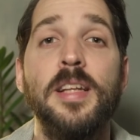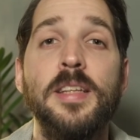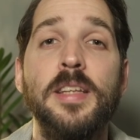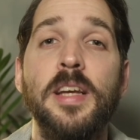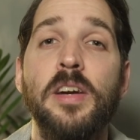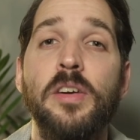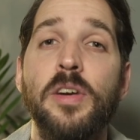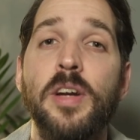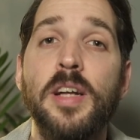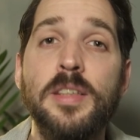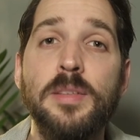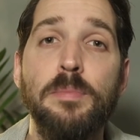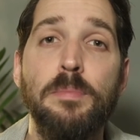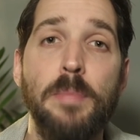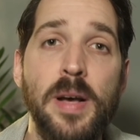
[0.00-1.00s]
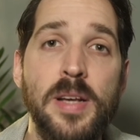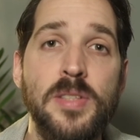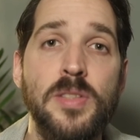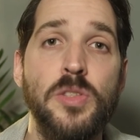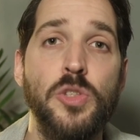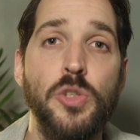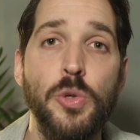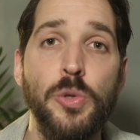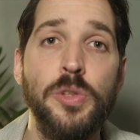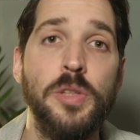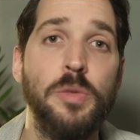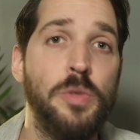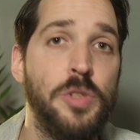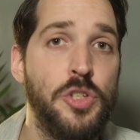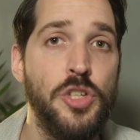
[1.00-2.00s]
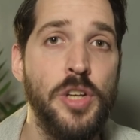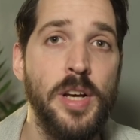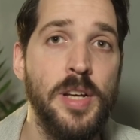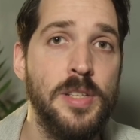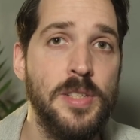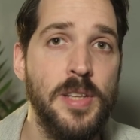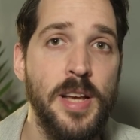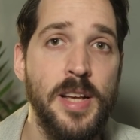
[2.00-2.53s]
they are not best suited with jazz,